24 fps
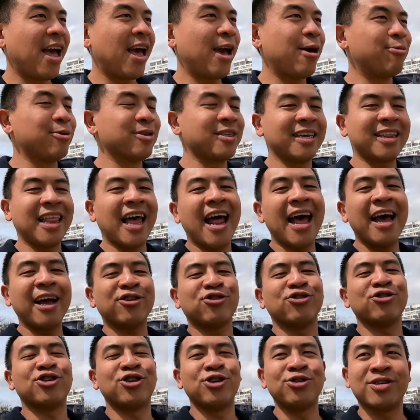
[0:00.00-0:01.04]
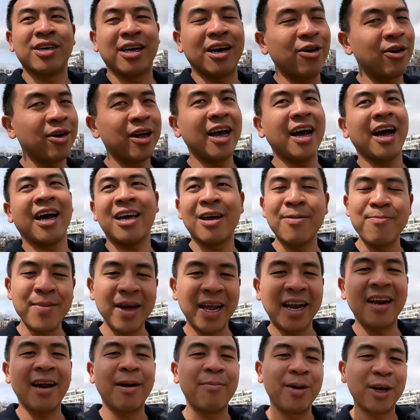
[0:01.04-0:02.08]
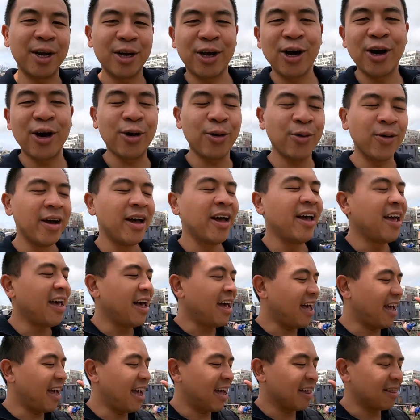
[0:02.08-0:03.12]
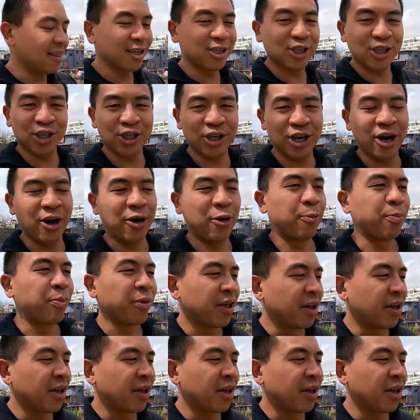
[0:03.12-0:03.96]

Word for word: it was like that extra juice, like, oh yeah, I committed, I'm gonna go, and let's just go.